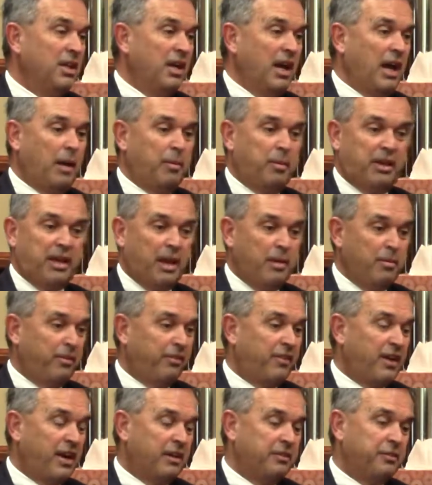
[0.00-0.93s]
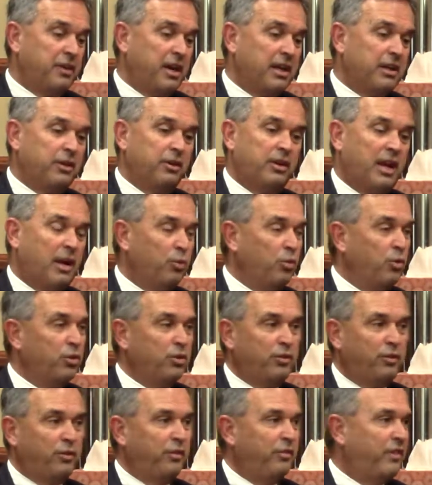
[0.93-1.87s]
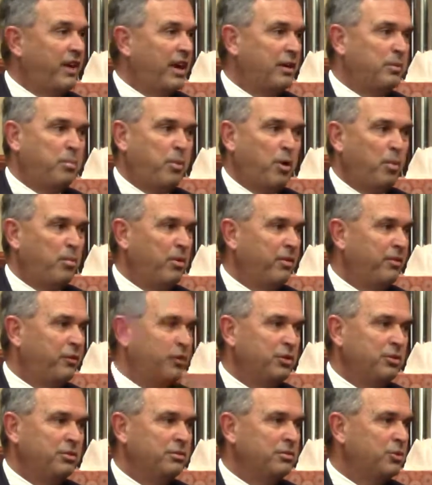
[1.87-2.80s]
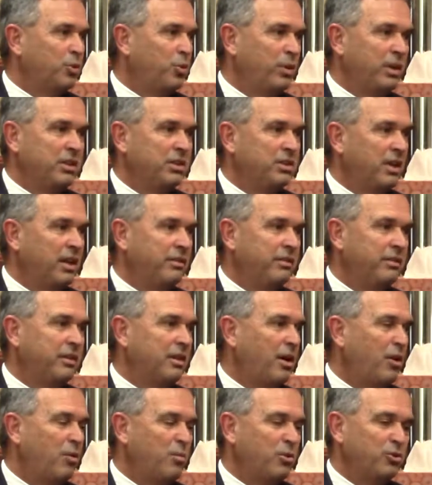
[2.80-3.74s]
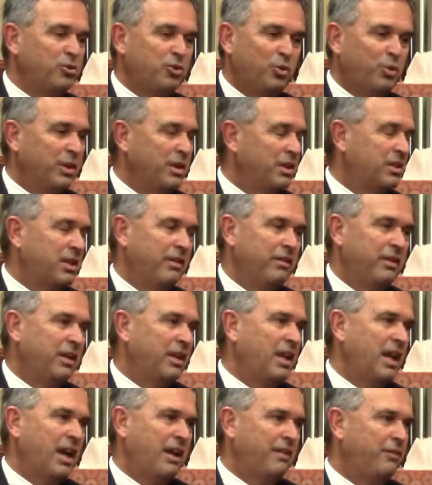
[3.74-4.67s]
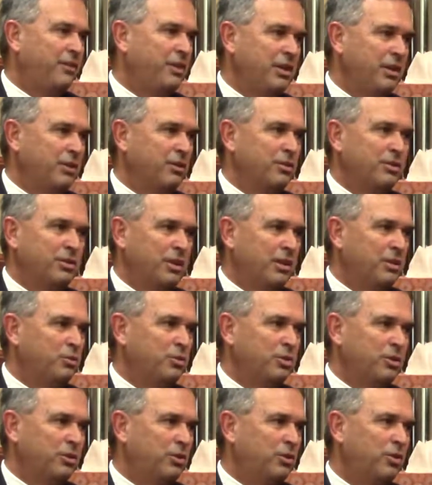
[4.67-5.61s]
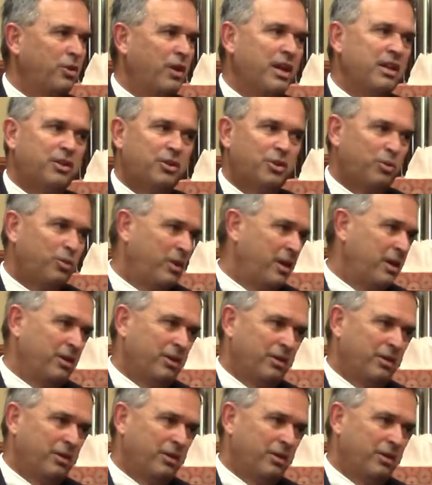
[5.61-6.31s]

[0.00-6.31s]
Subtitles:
I became a firefighter, and I worked for the fire department for 27, almost 27 and a half years, and it was a great career.